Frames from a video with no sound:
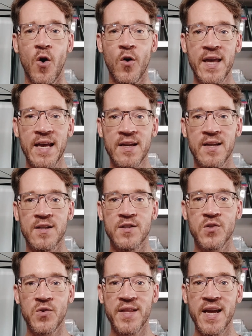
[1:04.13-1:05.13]
Okay,
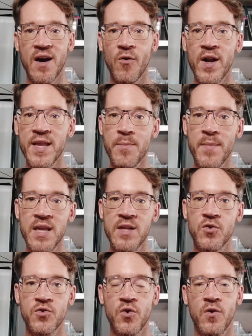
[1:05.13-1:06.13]
so there are already many
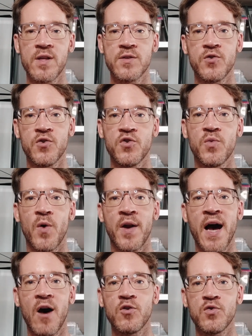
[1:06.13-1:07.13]
tutorials on YouTube on
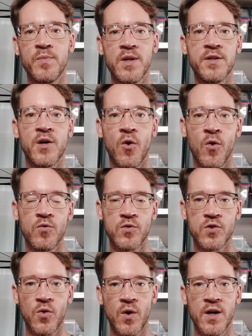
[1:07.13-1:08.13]
how to build your own
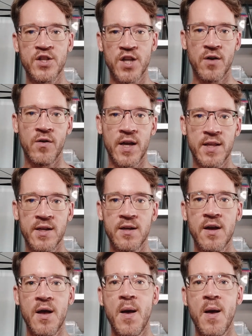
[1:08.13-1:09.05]
solar generator,